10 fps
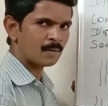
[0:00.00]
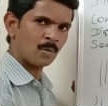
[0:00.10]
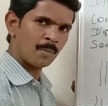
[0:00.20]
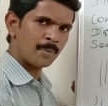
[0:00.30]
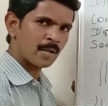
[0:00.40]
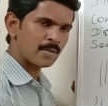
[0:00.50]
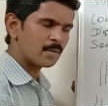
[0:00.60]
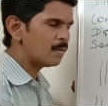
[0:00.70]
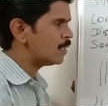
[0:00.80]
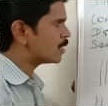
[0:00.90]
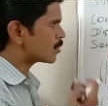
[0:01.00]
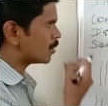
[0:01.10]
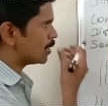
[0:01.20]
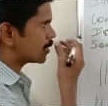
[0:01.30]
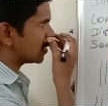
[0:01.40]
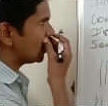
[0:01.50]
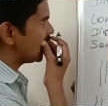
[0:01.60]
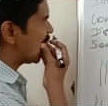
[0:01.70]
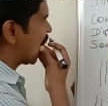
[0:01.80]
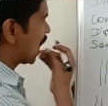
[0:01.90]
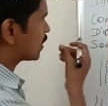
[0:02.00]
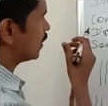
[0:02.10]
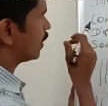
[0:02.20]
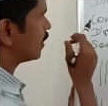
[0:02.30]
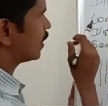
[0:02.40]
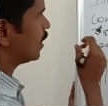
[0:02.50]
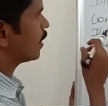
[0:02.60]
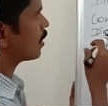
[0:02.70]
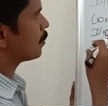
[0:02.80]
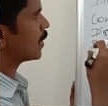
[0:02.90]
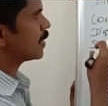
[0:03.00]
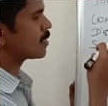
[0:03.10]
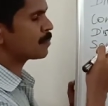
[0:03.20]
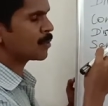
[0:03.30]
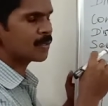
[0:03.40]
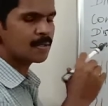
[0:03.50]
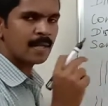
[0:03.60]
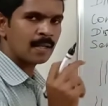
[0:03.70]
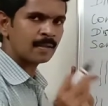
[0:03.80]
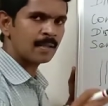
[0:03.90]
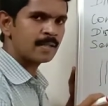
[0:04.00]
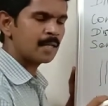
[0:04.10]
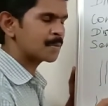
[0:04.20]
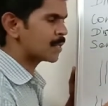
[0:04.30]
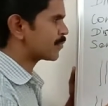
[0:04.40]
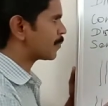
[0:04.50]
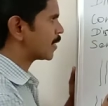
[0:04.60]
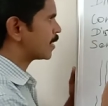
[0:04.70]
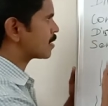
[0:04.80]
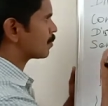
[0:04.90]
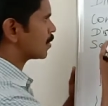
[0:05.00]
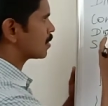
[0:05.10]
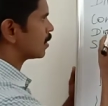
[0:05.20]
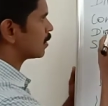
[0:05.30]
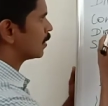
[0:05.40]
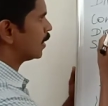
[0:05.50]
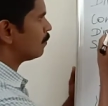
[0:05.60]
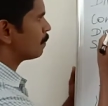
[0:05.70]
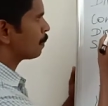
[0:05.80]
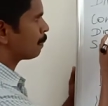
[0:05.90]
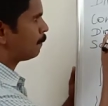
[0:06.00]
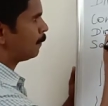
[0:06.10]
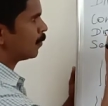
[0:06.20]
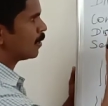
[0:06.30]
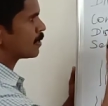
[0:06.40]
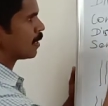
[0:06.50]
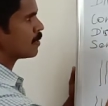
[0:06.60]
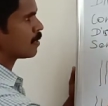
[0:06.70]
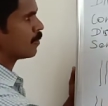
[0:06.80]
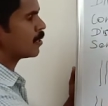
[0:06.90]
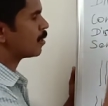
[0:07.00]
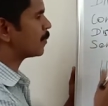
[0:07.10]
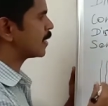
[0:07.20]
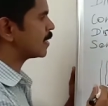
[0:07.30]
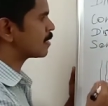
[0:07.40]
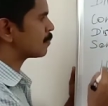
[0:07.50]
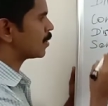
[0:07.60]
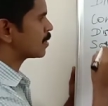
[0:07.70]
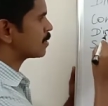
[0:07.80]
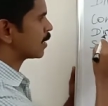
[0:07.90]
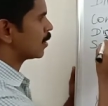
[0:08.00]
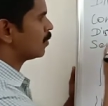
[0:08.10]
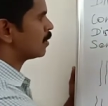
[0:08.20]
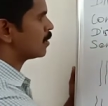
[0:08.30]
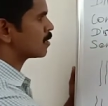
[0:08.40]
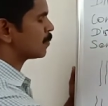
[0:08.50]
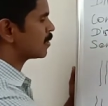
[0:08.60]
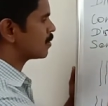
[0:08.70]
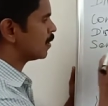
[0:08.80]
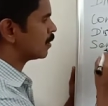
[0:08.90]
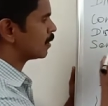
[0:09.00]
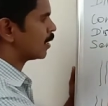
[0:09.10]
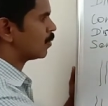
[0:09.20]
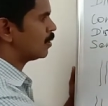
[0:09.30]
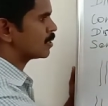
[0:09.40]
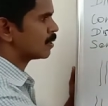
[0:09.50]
Hope you understood. So listen. See the DNA replication process. There are three types of replication process are there. One is conservative replication process, second one is dispersive, and the third one is